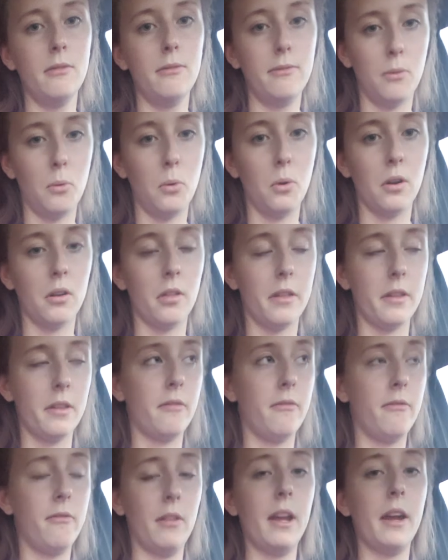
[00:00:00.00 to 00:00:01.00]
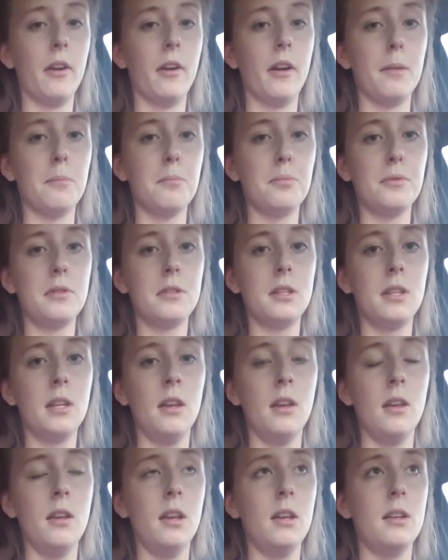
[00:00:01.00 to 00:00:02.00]
for the flare-ups.
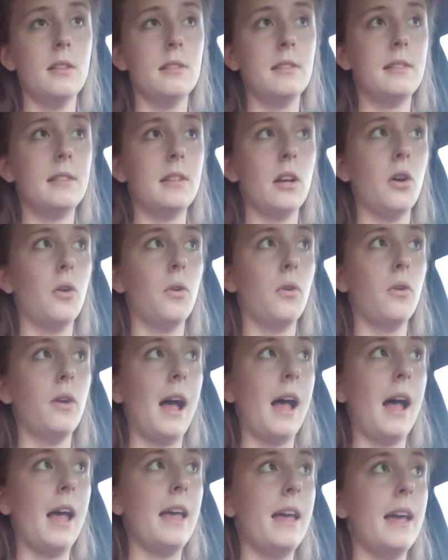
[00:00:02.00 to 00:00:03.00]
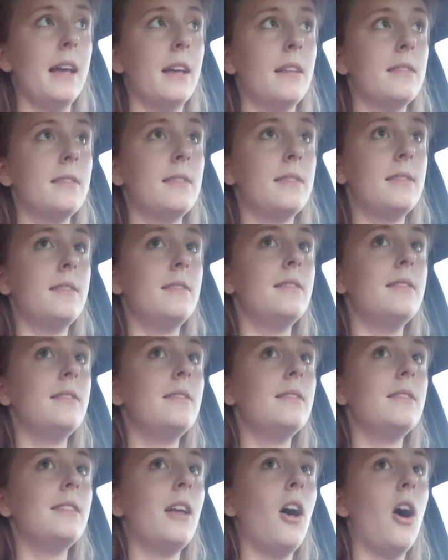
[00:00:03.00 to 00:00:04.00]
So it's
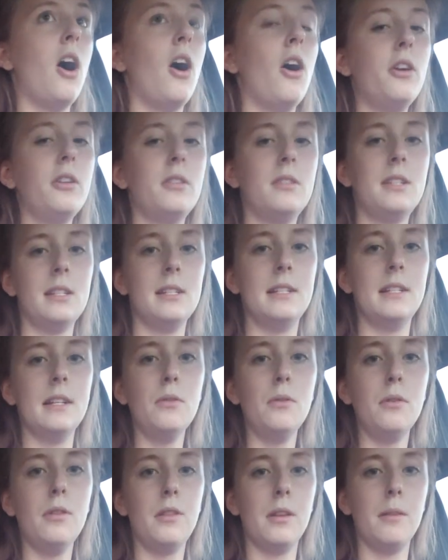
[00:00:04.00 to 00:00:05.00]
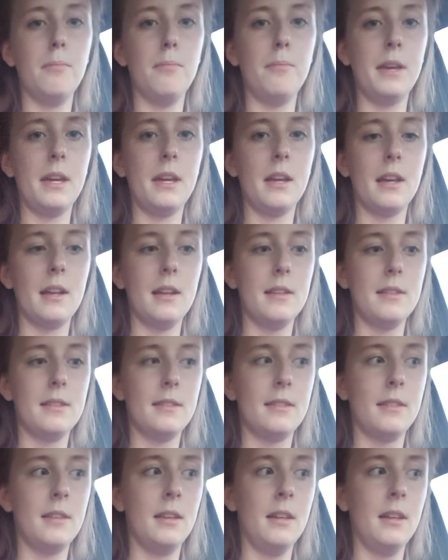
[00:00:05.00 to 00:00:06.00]
hard to deal with it
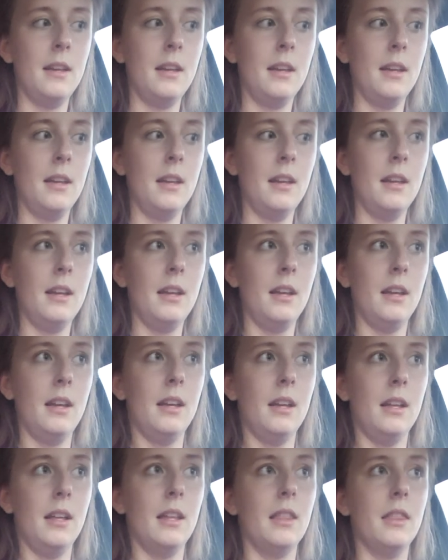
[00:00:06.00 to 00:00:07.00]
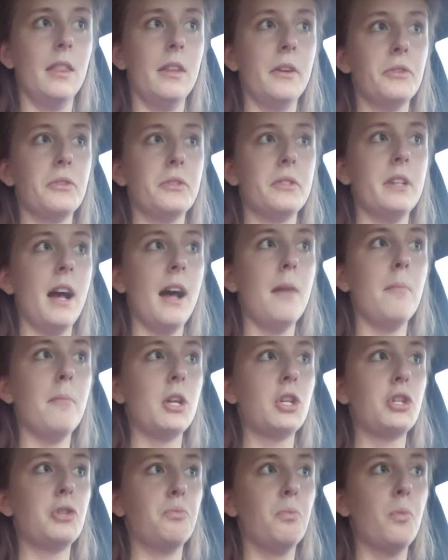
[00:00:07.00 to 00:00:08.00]
because there's not
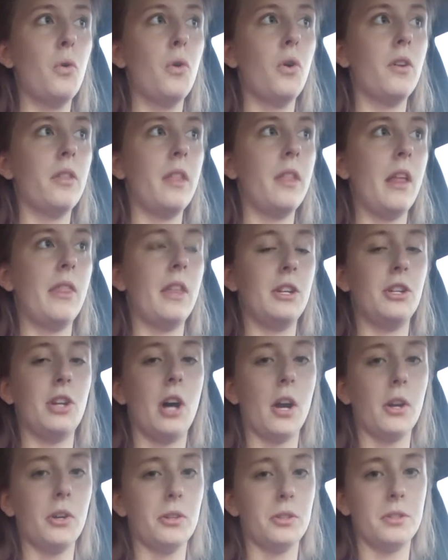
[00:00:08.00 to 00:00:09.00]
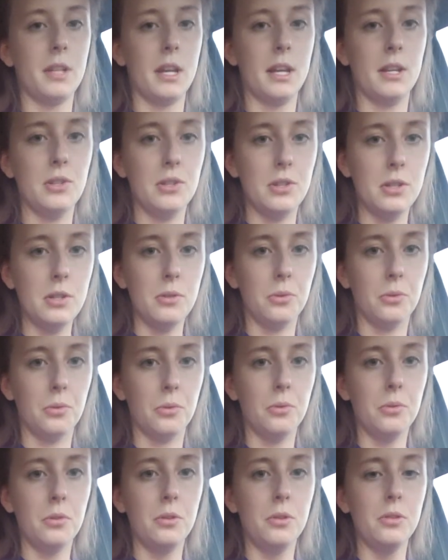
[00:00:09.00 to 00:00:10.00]
much more that the doctors can
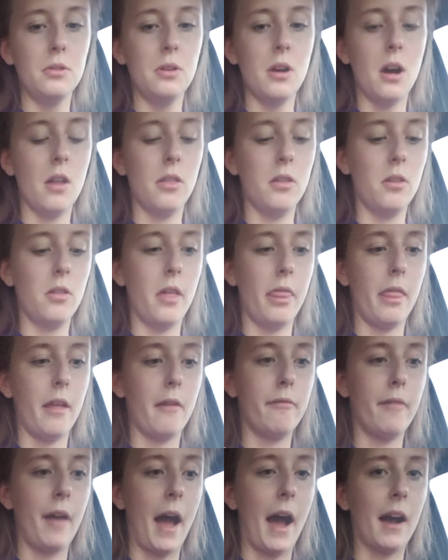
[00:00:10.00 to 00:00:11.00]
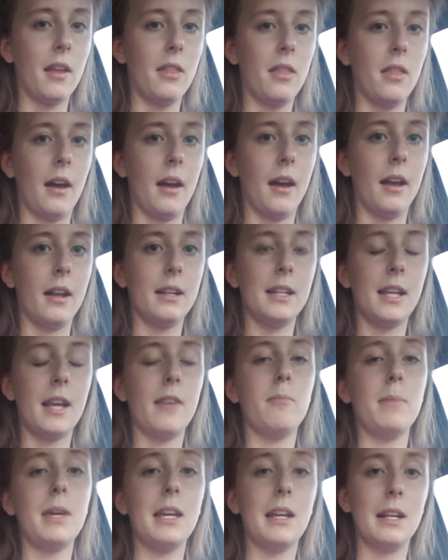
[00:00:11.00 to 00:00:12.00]
do other than the fact that
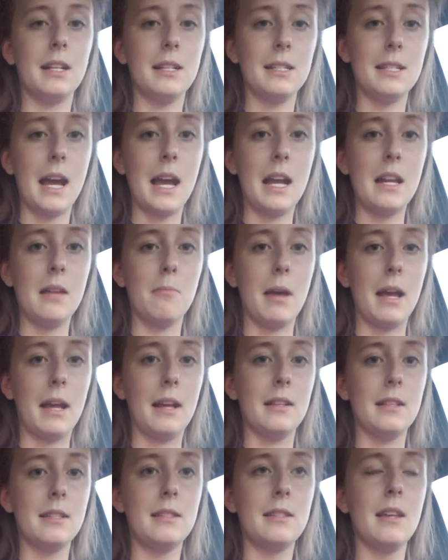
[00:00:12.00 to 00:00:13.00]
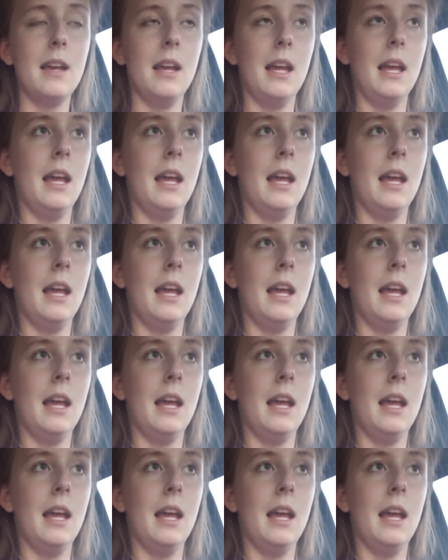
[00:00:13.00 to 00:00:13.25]
give me anxiety meds